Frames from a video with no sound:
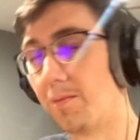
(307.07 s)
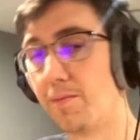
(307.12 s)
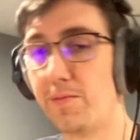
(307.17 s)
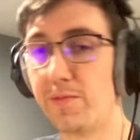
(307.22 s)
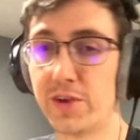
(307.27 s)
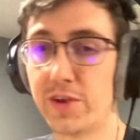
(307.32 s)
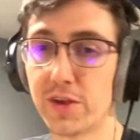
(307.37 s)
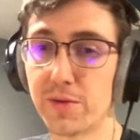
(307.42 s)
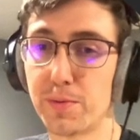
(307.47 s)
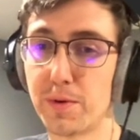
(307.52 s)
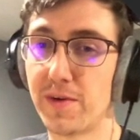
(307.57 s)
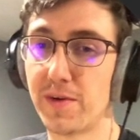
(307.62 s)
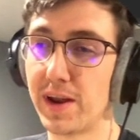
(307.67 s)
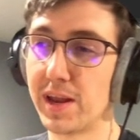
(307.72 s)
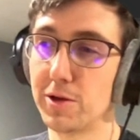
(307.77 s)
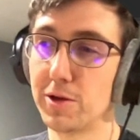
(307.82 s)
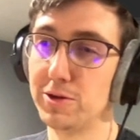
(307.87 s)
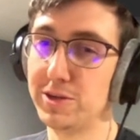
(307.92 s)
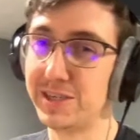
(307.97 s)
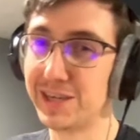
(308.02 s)
just providing
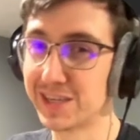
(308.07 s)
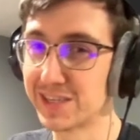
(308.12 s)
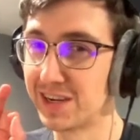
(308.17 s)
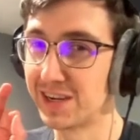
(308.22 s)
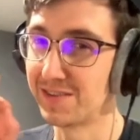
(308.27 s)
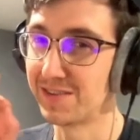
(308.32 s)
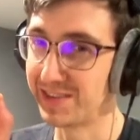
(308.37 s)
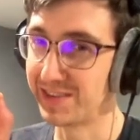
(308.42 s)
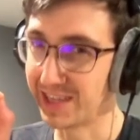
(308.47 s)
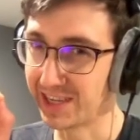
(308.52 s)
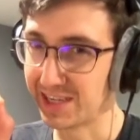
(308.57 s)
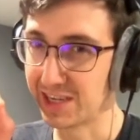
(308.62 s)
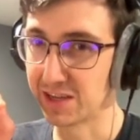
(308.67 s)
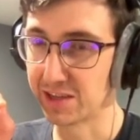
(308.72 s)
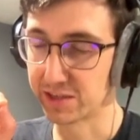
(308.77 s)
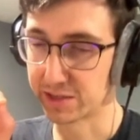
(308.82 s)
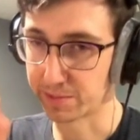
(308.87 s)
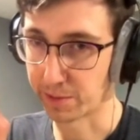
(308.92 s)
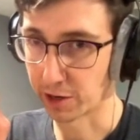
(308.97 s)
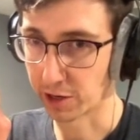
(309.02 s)
you just enough detail
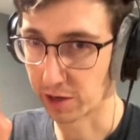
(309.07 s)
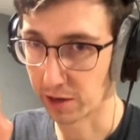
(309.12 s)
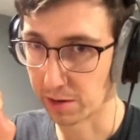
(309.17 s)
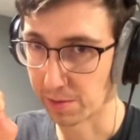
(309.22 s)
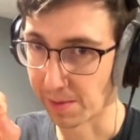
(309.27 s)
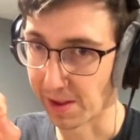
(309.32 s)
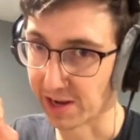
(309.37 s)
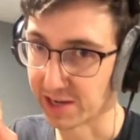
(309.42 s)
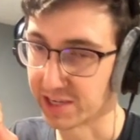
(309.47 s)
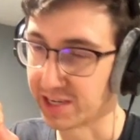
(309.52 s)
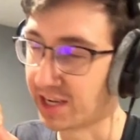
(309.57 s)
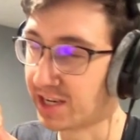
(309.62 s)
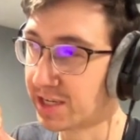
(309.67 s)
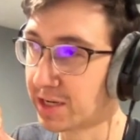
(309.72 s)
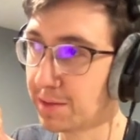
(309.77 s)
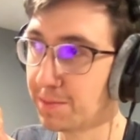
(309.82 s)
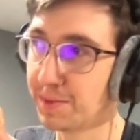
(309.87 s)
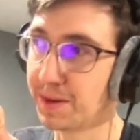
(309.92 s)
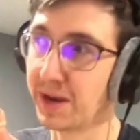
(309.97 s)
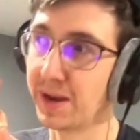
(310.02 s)
to spark your
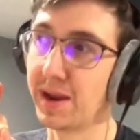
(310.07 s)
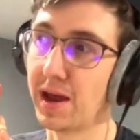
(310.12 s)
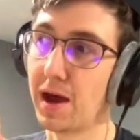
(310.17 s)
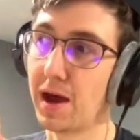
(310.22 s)
imagination, but